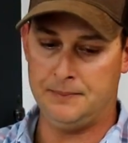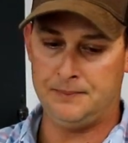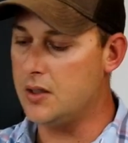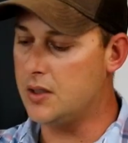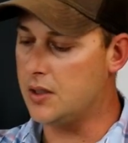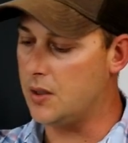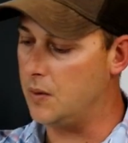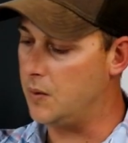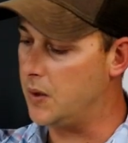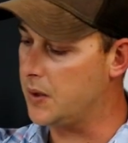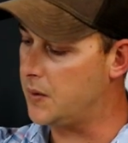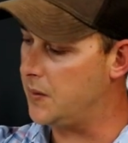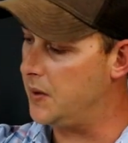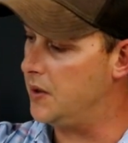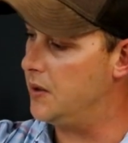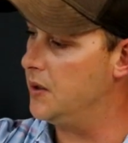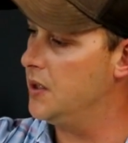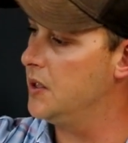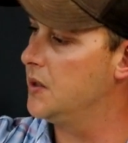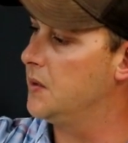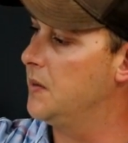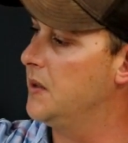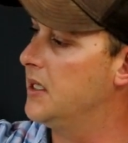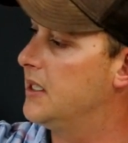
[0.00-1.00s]
So what we
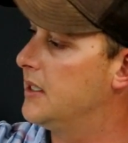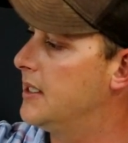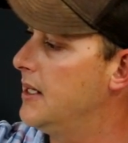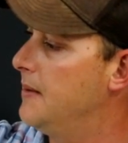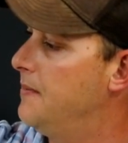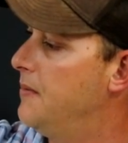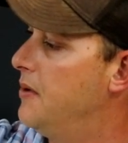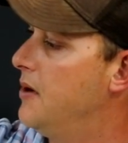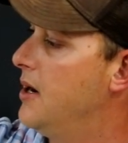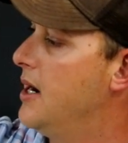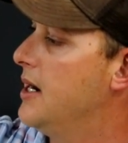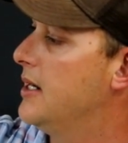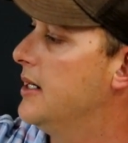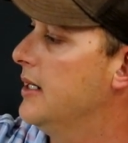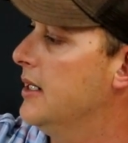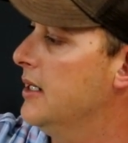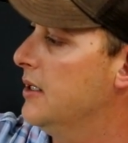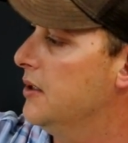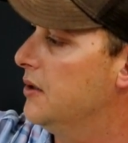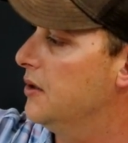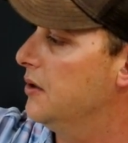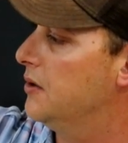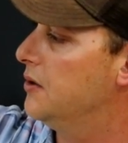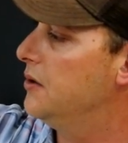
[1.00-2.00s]
do is we separate it
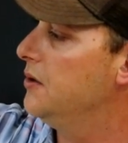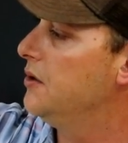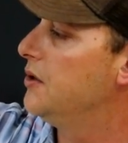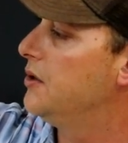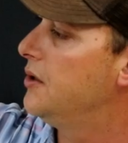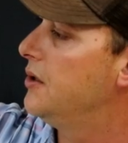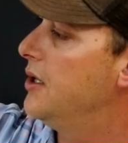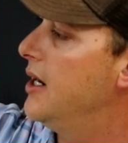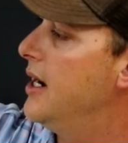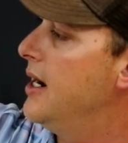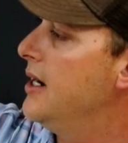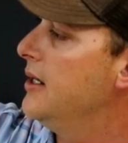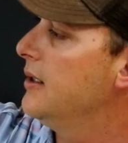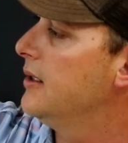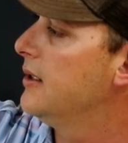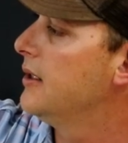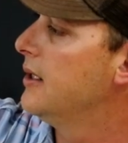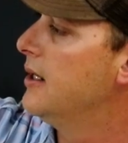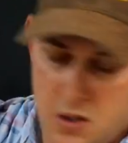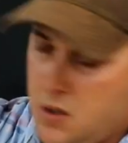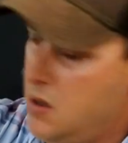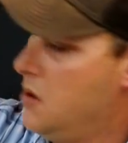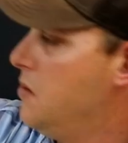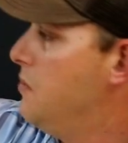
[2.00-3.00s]
into 2 strands,
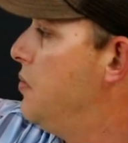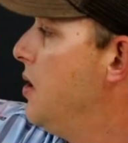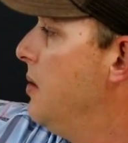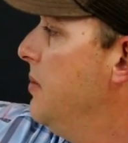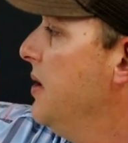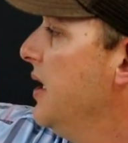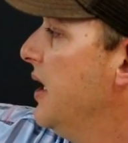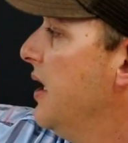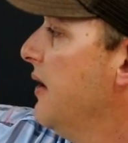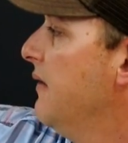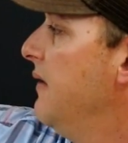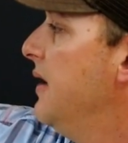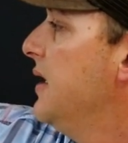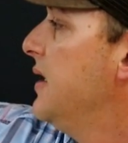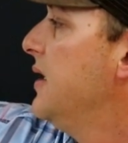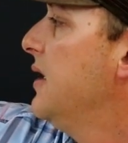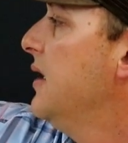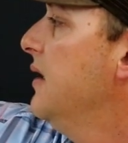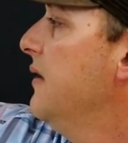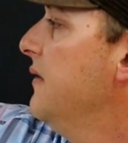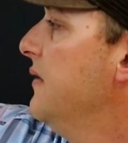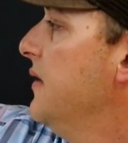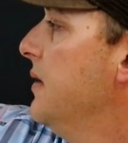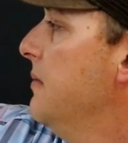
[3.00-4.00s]
probably give
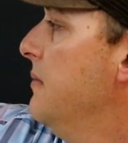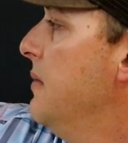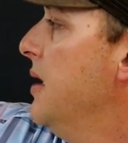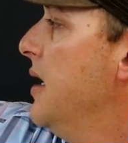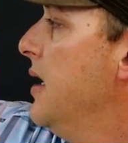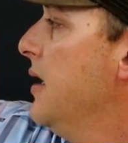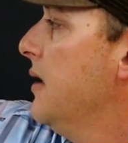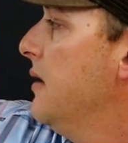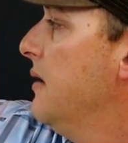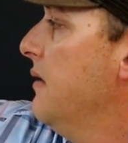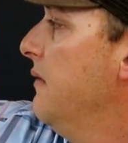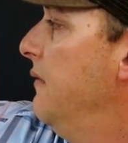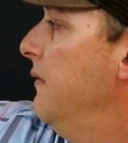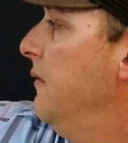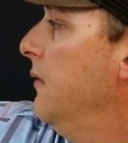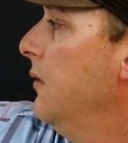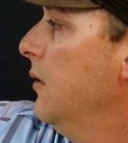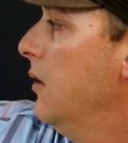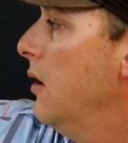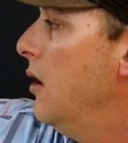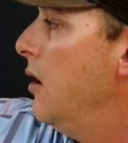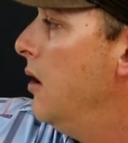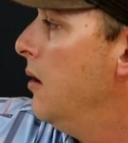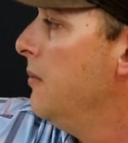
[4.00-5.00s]
ourselves about a
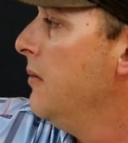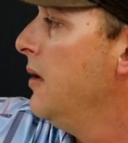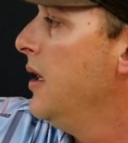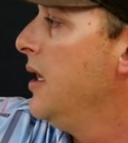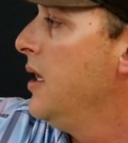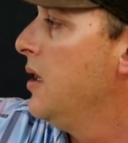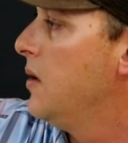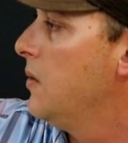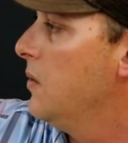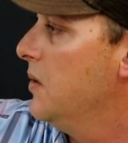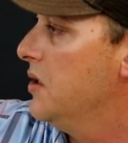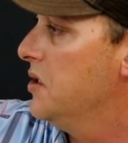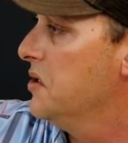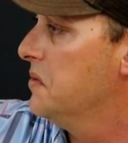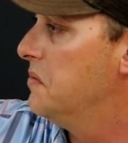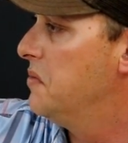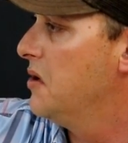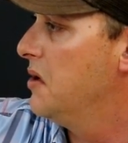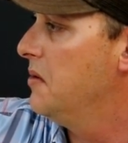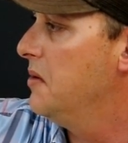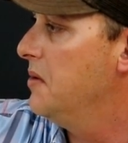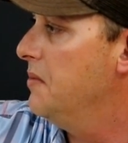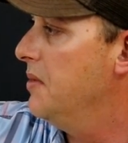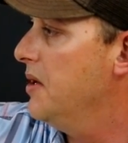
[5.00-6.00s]
full arm length, which is
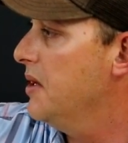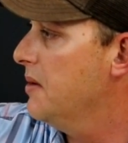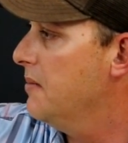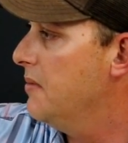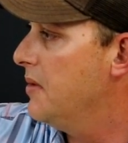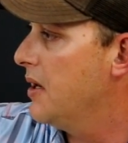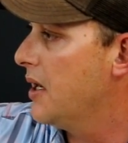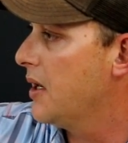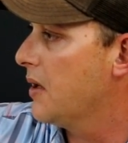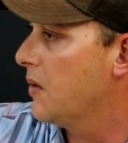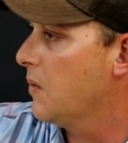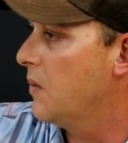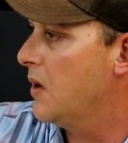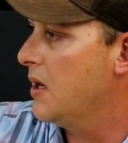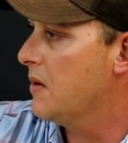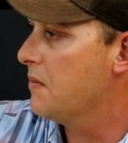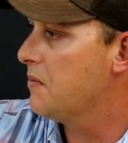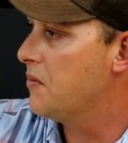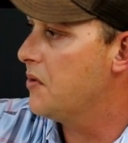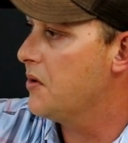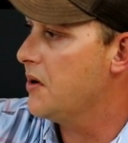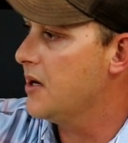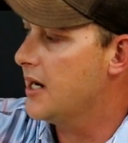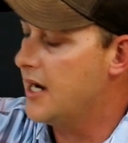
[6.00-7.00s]
probably about
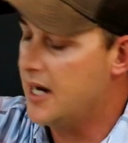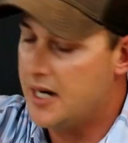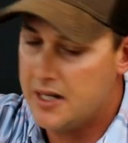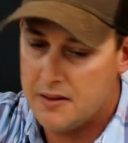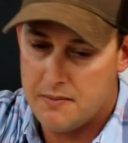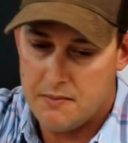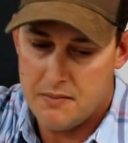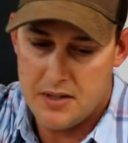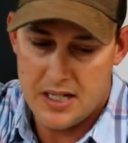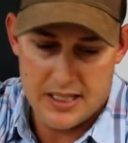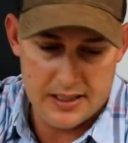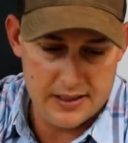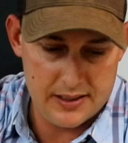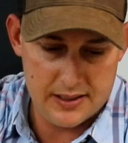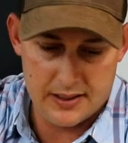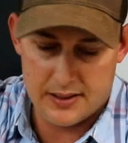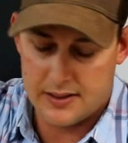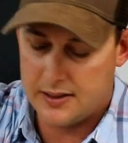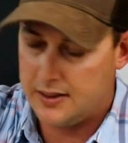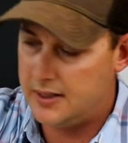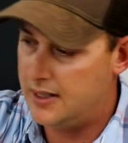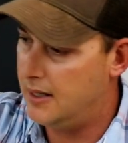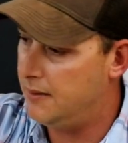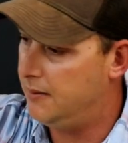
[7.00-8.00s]
1.8
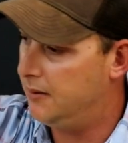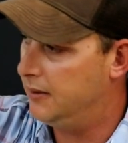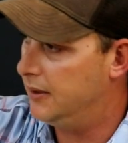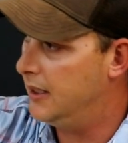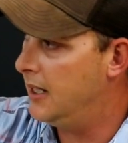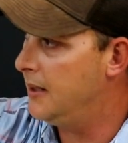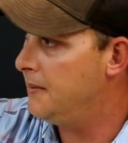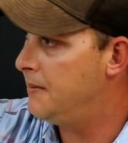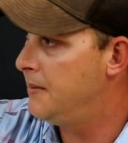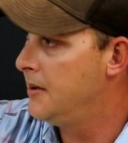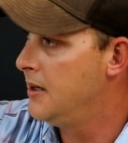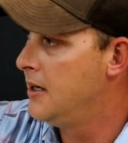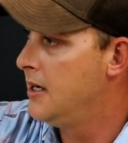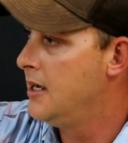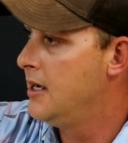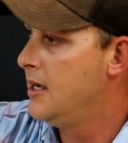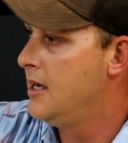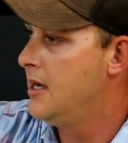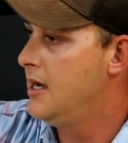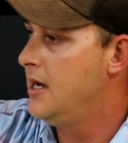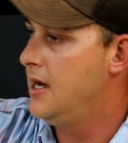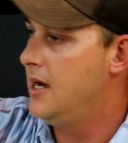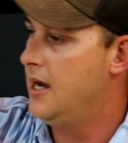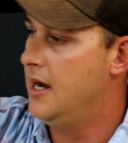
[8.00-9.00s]
meters doubled up.
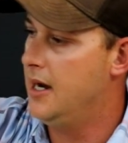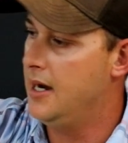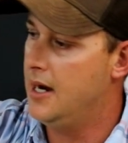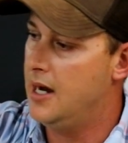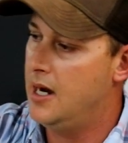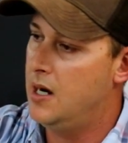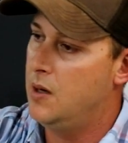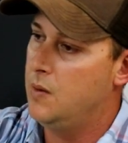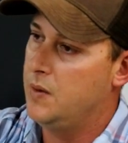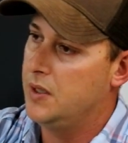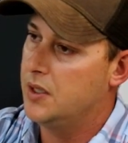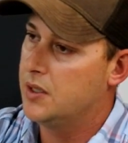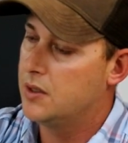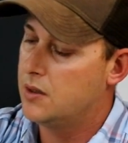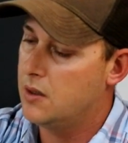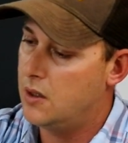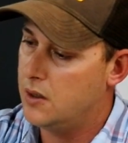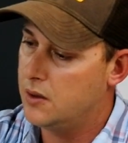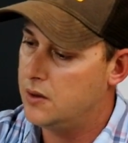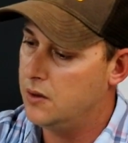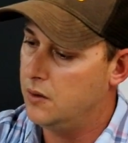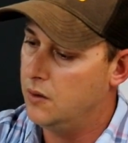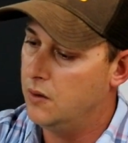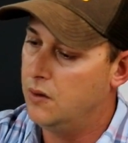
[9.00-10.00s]
And how we
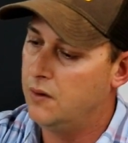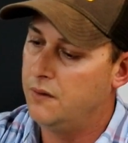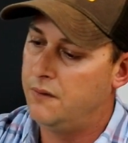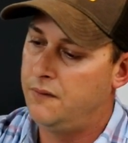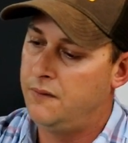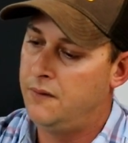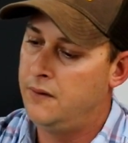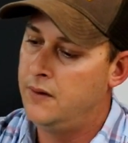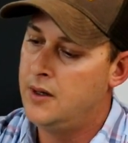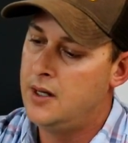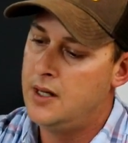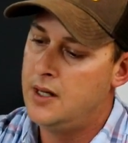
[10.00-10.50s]
start it off